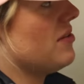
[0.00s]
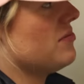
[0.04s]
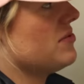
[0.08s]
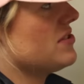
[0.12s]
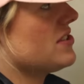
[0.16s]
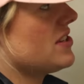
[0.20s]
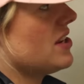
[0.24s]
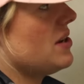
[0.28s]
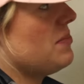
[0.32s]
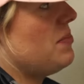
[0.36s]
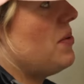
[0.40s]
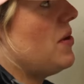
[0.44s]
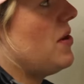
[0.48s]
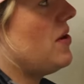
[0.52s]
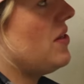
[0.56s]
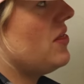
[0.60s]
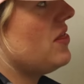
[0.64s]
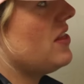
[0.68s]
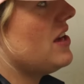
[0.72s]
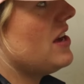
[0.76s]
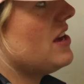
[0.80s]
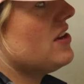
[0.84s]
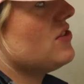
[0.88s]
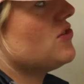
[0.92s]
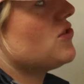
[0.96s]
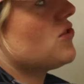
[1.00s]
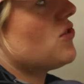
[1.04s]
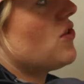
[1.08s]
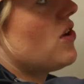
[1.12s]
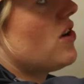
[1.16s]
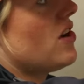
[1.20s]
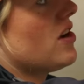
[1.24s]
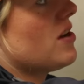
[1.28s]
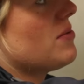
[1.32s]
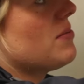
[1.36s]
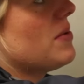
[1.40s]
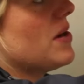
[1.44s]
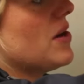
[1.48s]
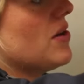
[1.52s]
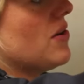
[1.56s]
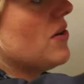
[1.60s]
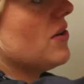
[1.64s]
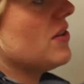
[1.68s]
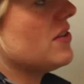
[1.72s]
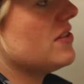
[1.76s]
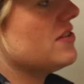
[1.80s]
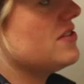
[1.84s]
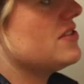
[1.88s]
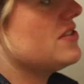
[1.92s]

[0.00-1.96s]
I'm just gonna put the Drimee on.